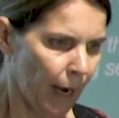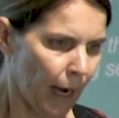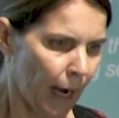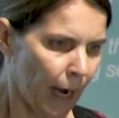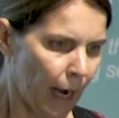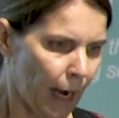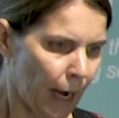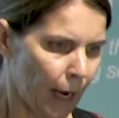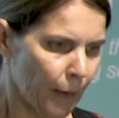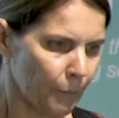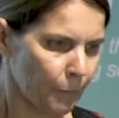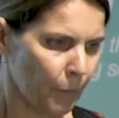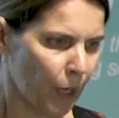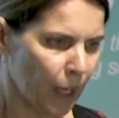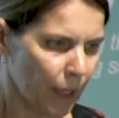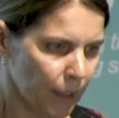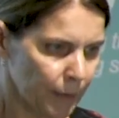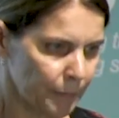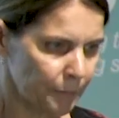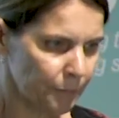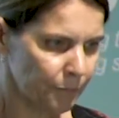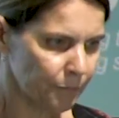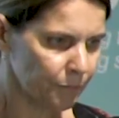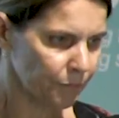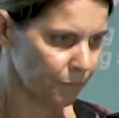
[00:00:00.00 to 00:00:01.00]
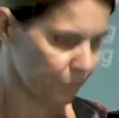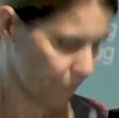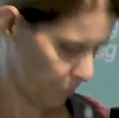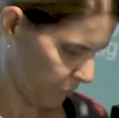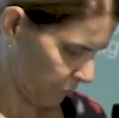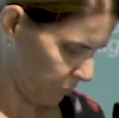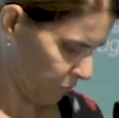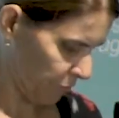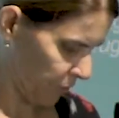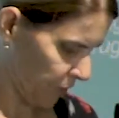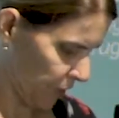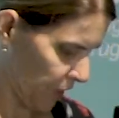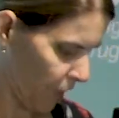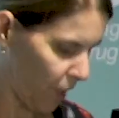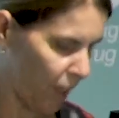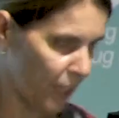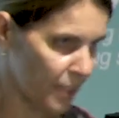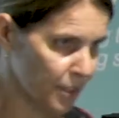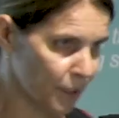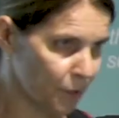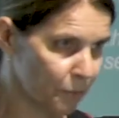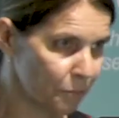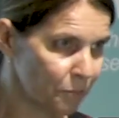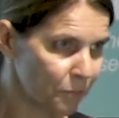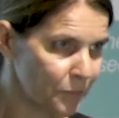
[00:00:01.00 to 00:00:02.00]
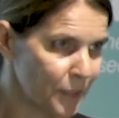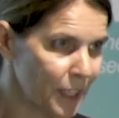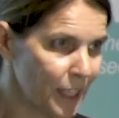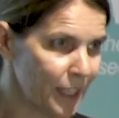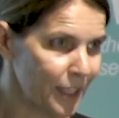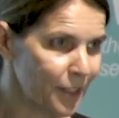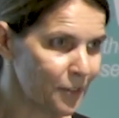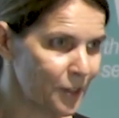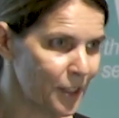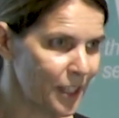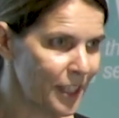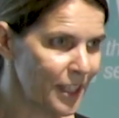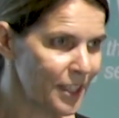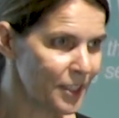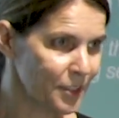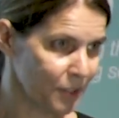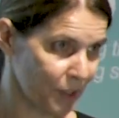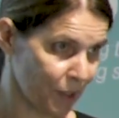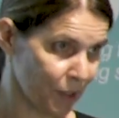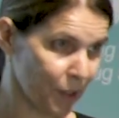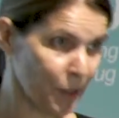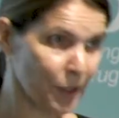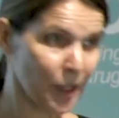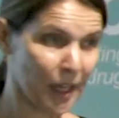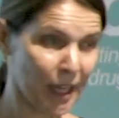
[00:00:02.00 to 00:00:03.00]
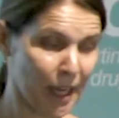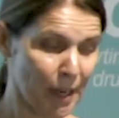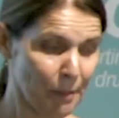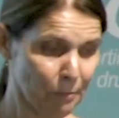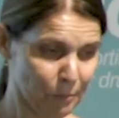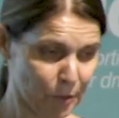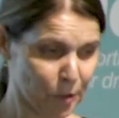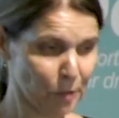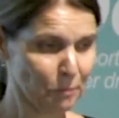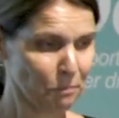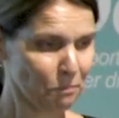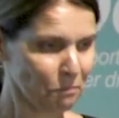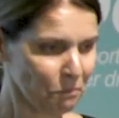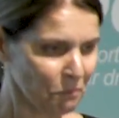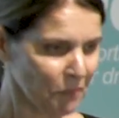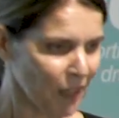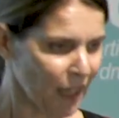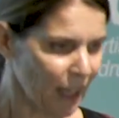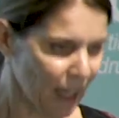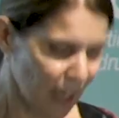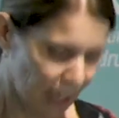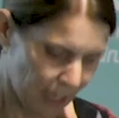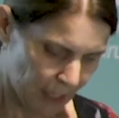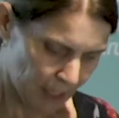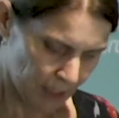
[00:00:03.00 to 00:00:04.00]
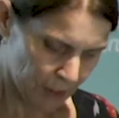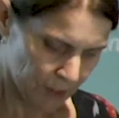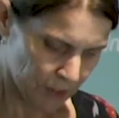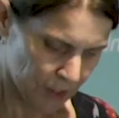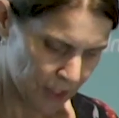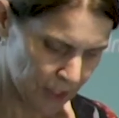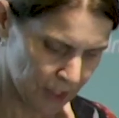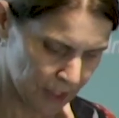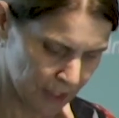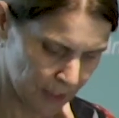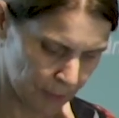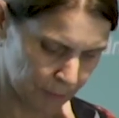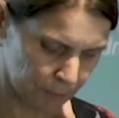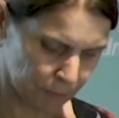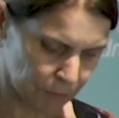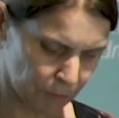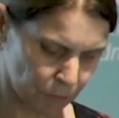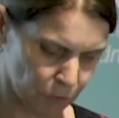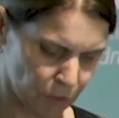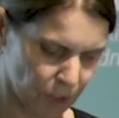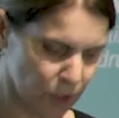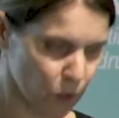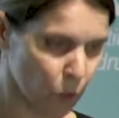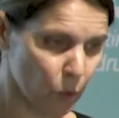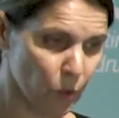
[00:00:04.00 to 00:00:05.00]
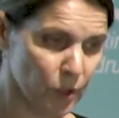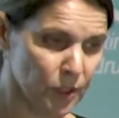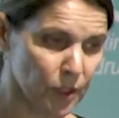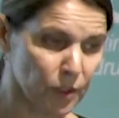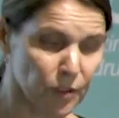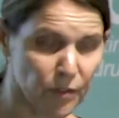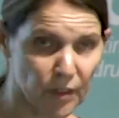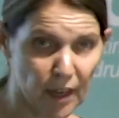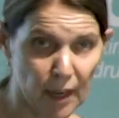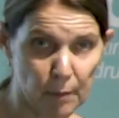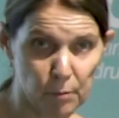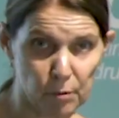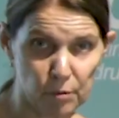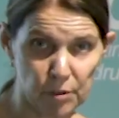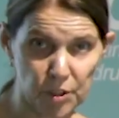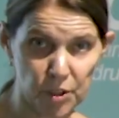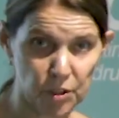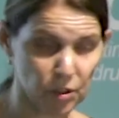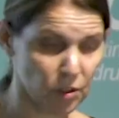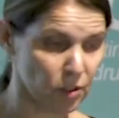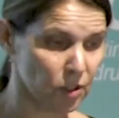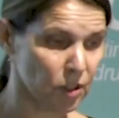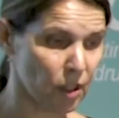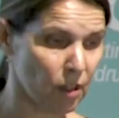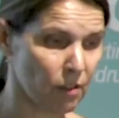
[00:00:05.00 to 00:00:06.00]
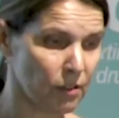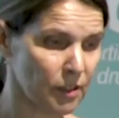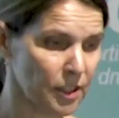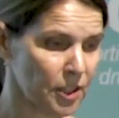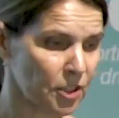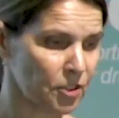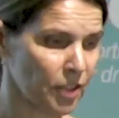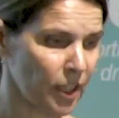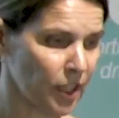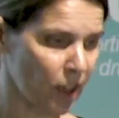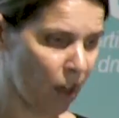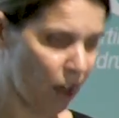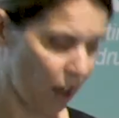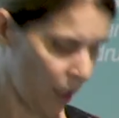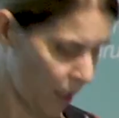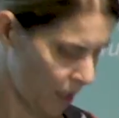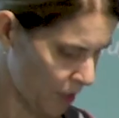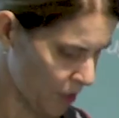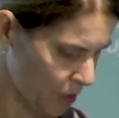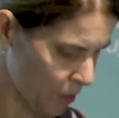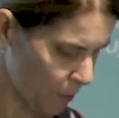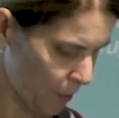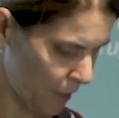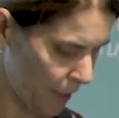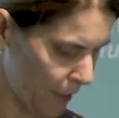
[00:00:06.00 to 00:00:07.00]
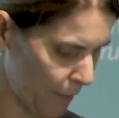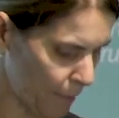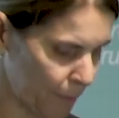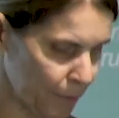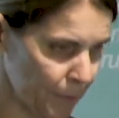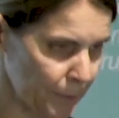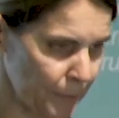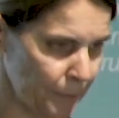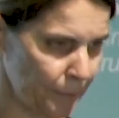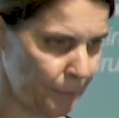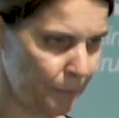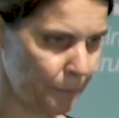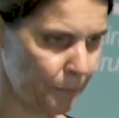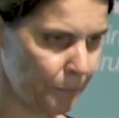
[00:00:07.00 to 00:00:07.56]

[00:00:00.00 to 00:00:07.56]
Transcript: My slides, I'm nearly finished. Okay, good. just some resources for Aboriginal and Torres Strait Islander people.